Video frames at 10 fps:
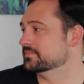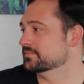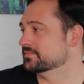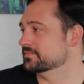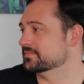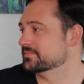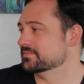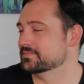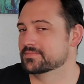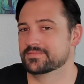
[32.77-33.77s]

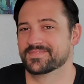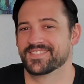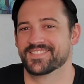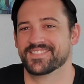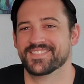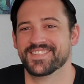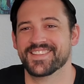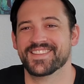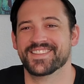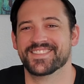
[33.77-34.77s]

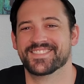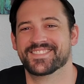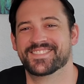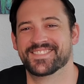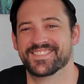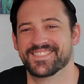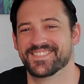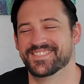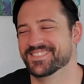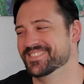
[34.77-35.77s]

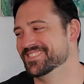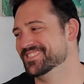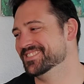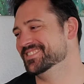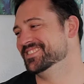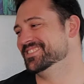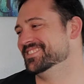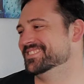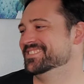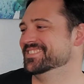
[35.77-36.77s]

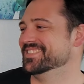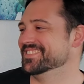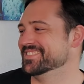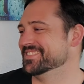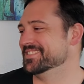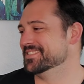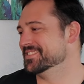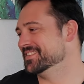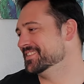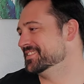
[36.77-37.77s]

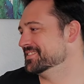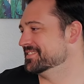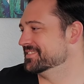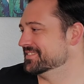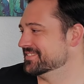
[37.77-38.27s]
The person shown says nothing.